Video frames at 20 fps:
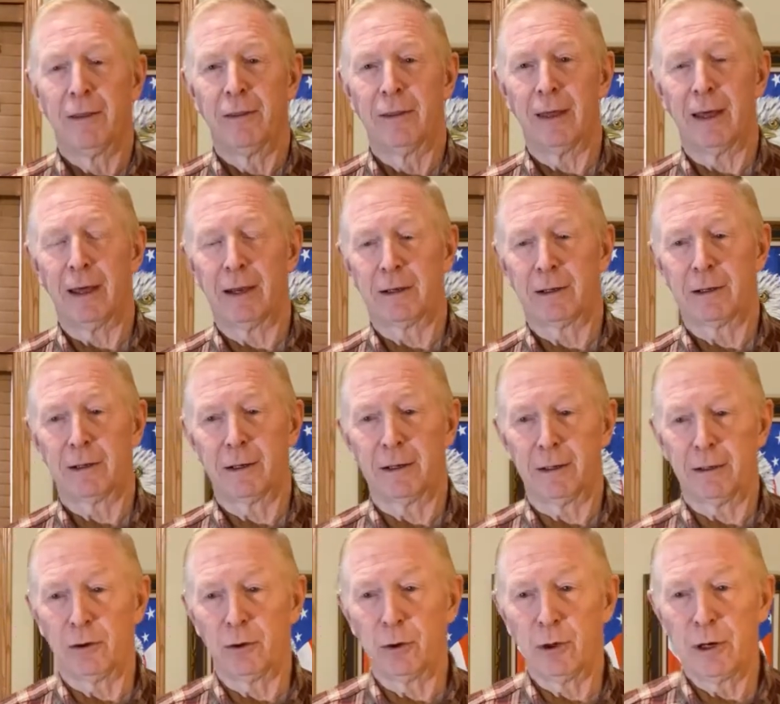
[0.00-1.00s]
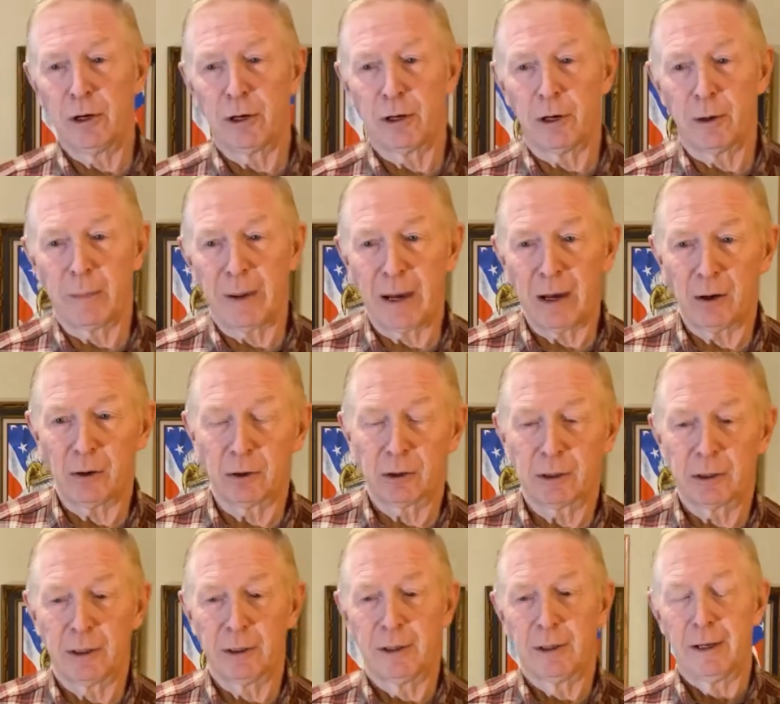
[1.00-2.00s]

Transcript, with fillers: that uh, you hear about